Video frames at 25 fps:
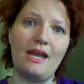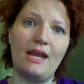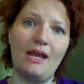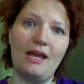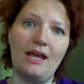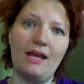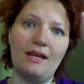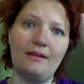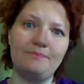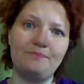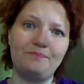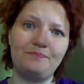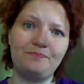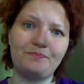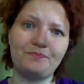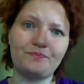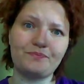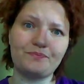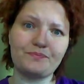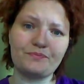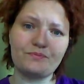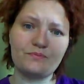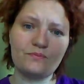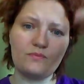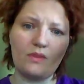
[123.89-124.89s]
and
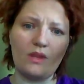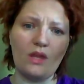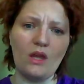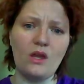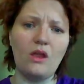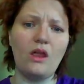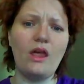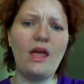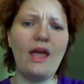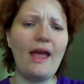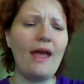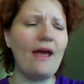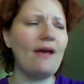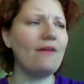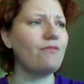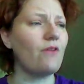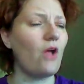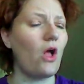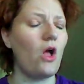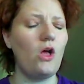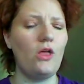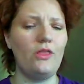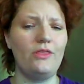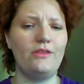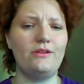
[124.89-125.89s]
they'll have
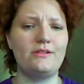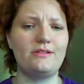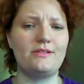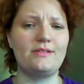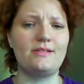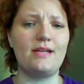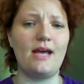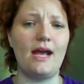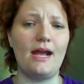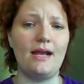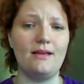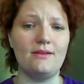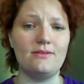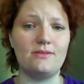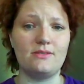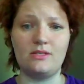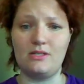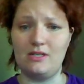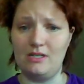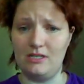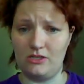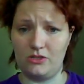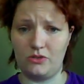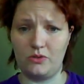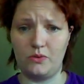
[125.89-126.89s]
all their styles.
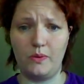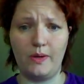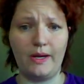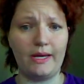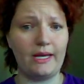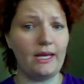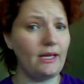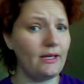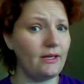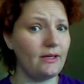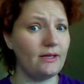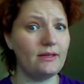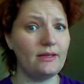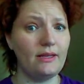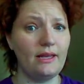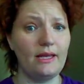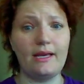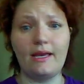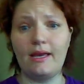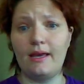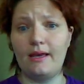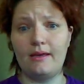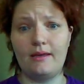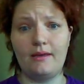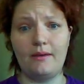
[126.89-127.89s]
It's quick, you
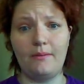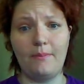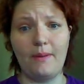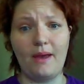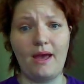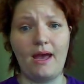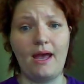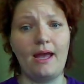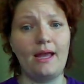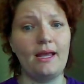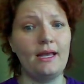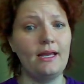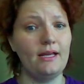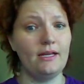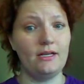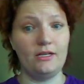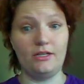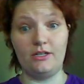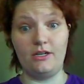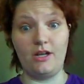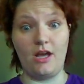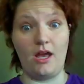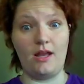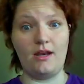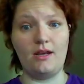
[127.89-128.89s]
click, you buy,
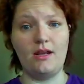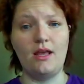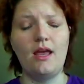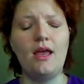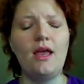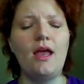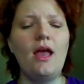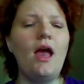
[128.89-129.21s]
you're done.